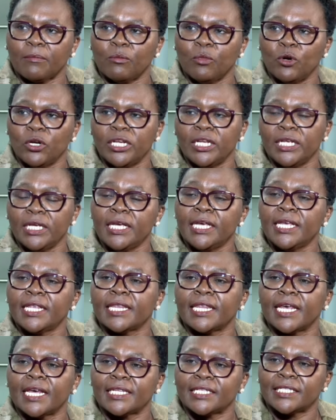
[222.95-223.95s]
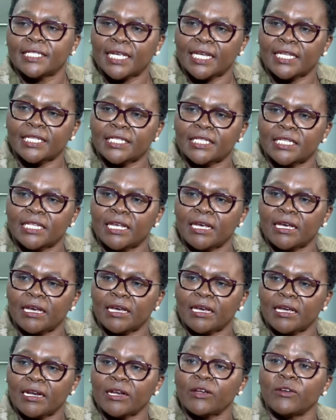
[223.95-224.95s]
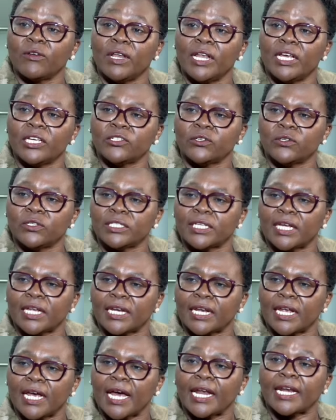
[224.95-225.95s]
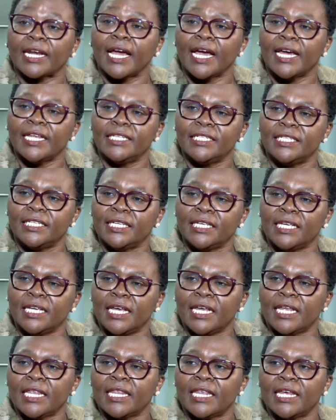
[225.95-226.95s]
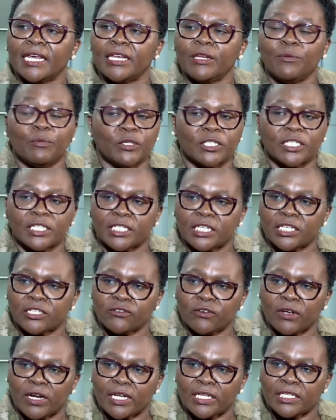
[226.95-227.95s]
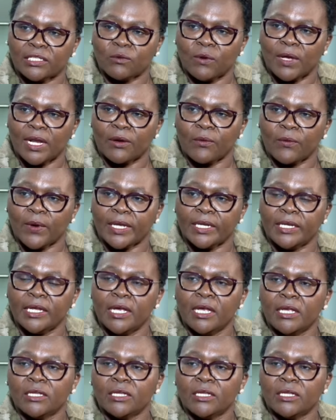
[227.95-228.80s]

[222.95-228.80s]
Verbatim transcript: body that sets the regulations and guides the deposit insurance worldwide.